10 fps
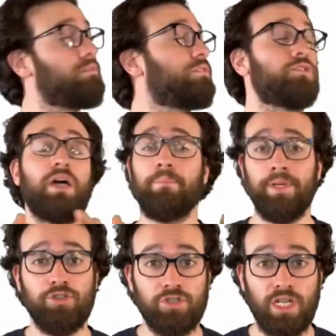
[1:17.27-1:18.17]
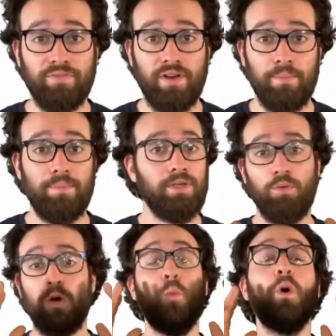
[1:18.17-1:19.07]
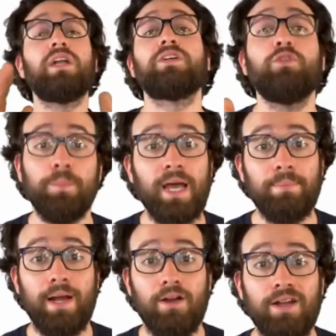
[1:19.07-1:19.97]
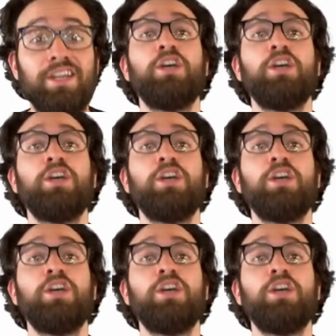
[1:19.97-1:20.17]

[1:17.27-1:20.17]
do not beat yourself up. You are a wonderful pet parent.